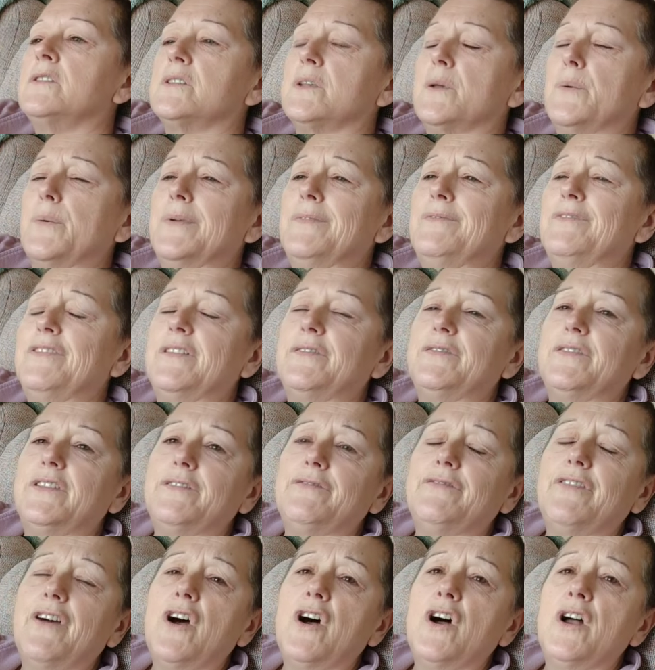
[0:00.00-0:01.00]
So I'm
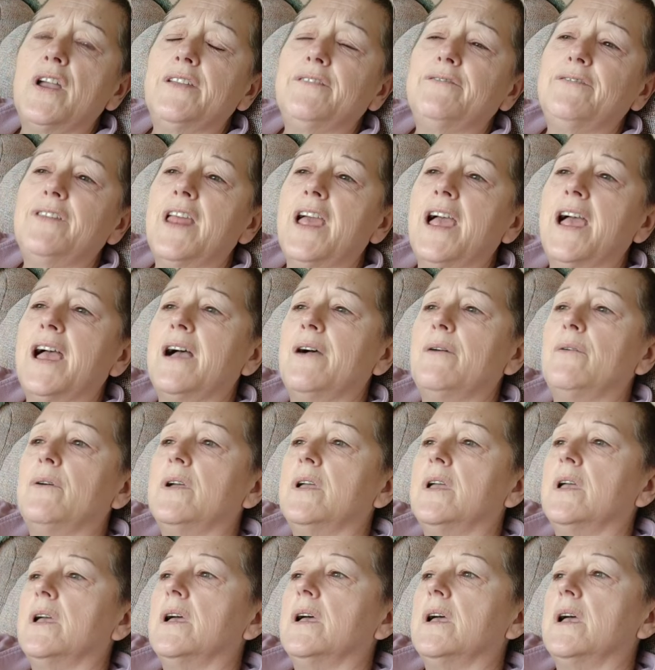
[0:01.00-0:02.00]
55 now.
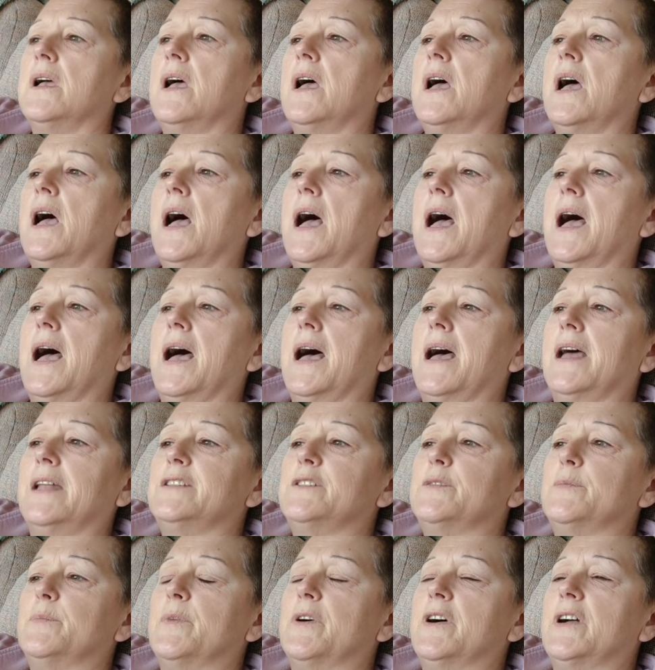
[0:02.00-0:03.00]

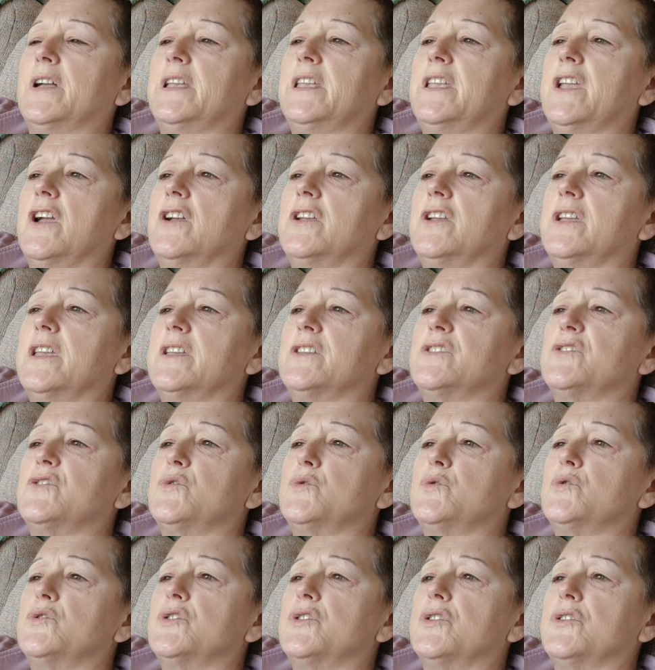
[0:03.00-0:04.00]
And my youngest
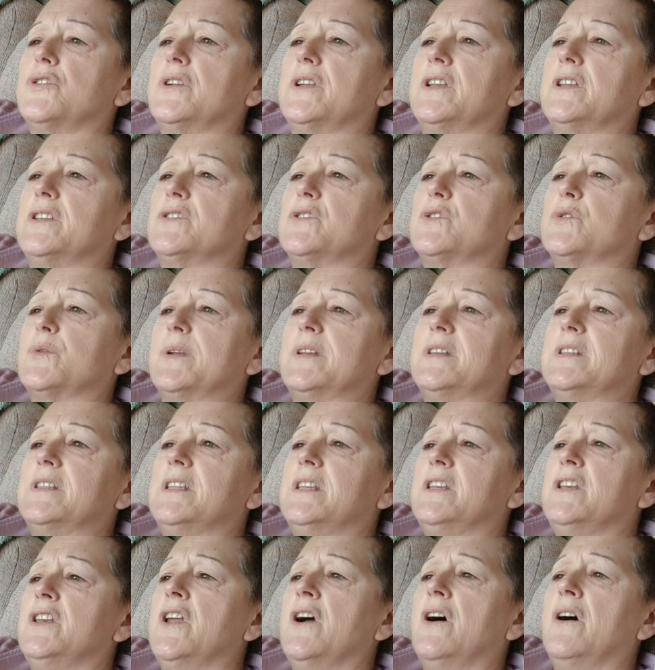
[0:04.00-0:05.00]
daughter is
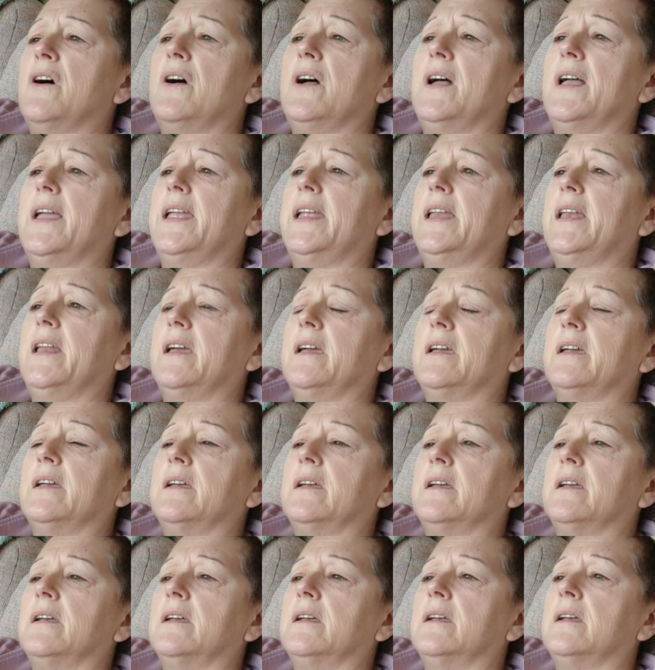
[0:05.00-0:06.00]
29.
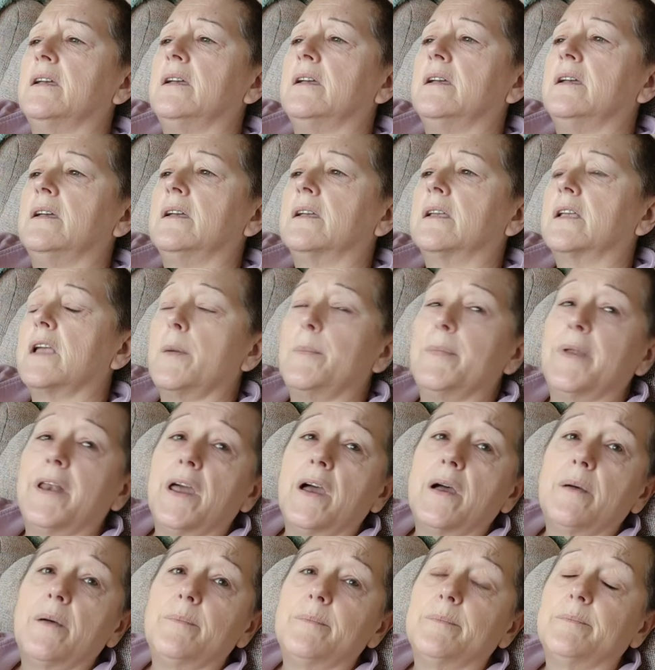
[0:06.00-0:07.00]
Coming
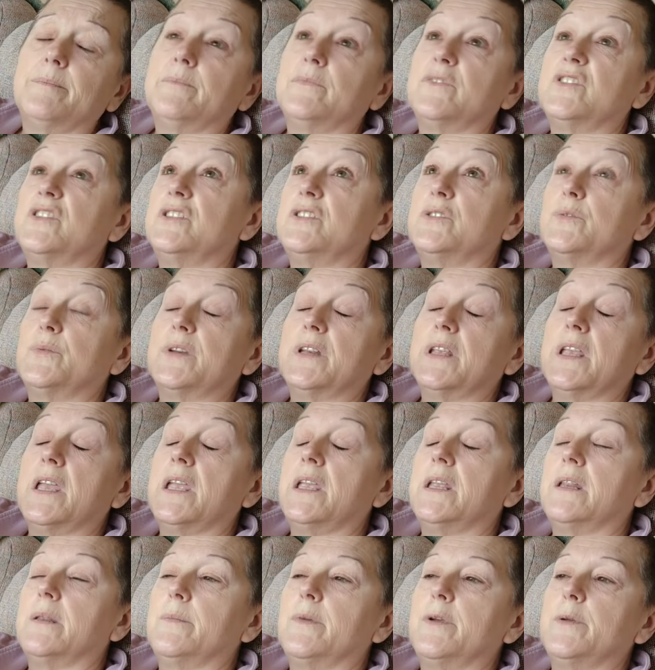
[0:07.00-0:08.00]
up. She's
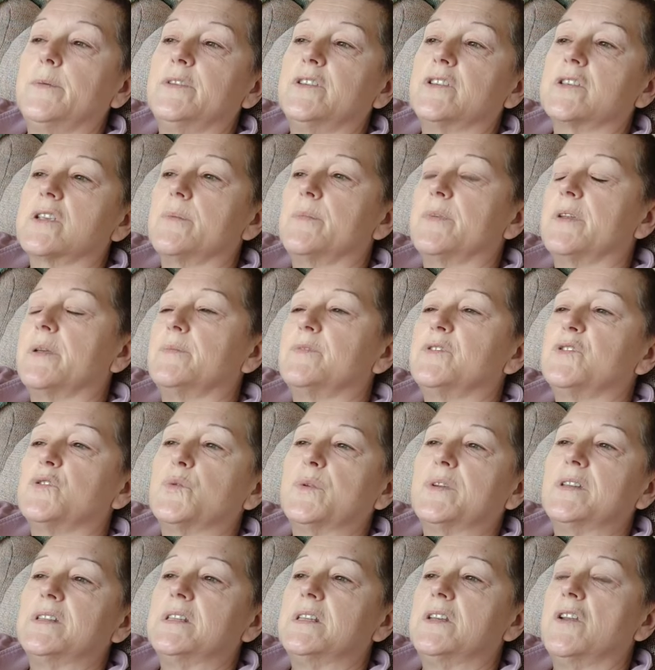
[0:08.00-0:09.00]
28 at the moment. She's coming up to
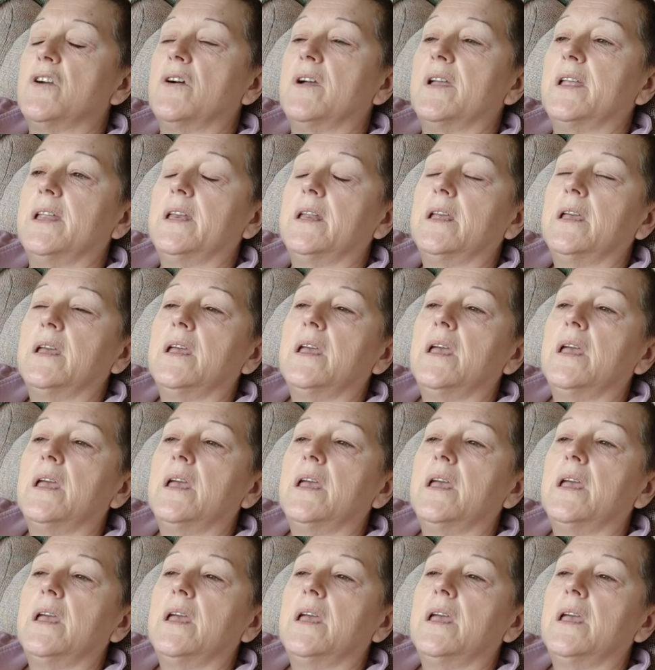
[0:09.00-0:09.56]
29.